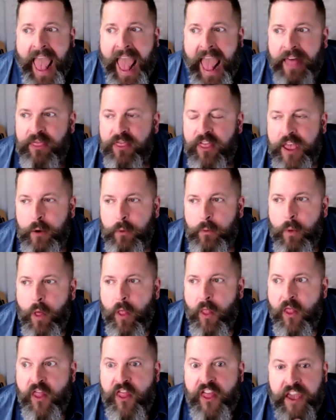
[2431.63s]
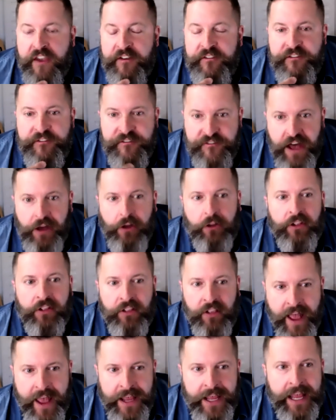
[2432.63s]
And they felt
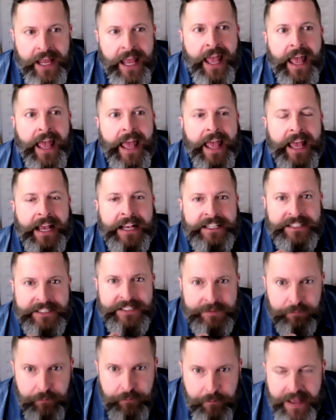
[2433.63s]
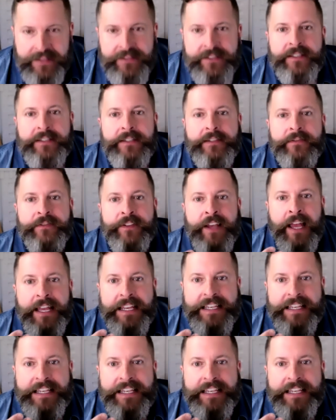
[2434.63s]
like expensive,